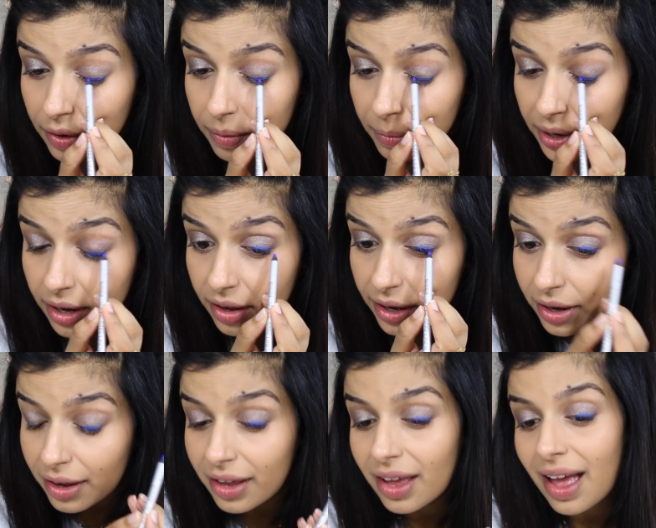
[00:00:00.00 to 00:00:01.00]
over my
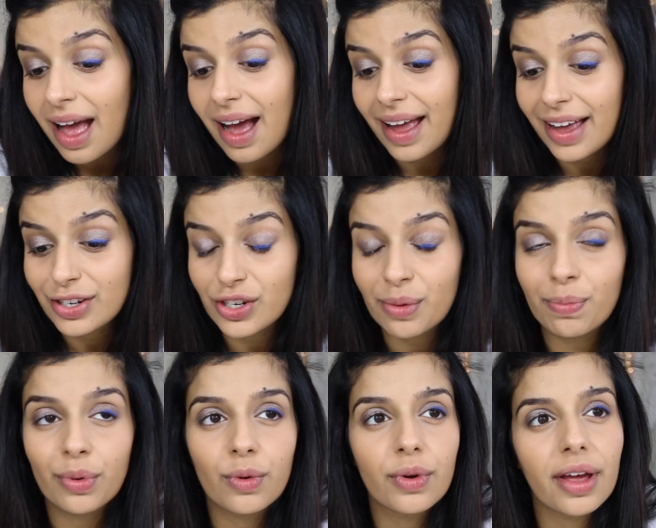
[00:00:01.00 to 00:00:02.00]
liner. I actually
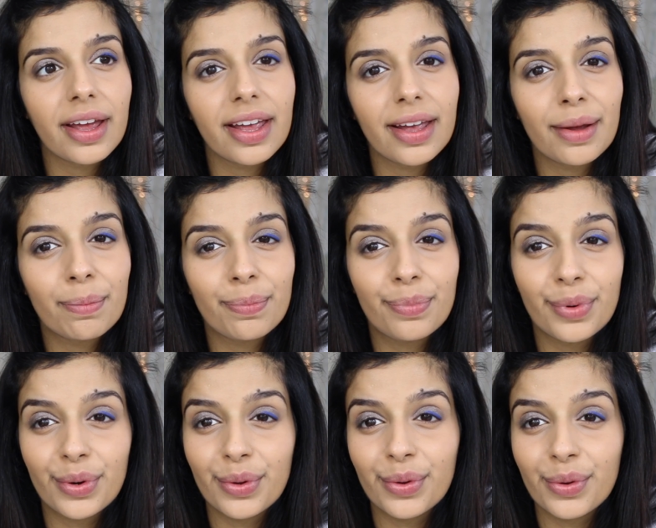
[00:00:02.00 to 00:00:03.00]
bought a
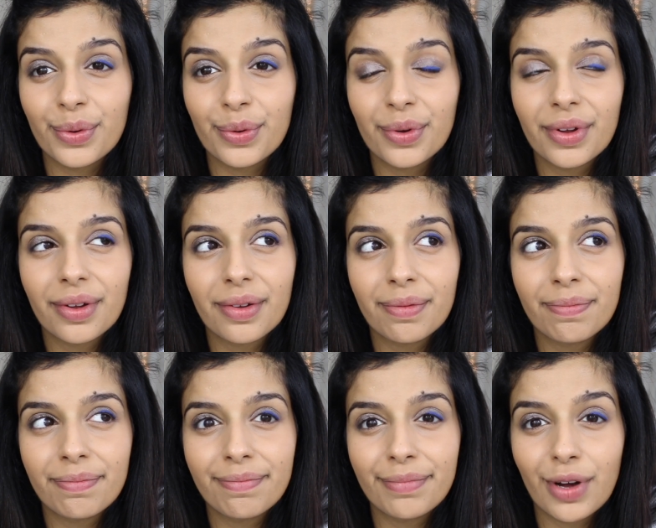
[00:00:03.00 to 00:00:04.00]
blue
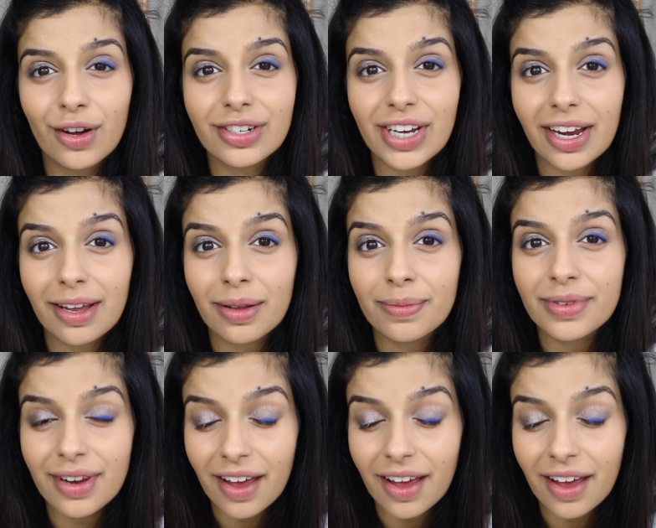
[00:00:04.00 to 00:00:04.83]
Marc Jacobs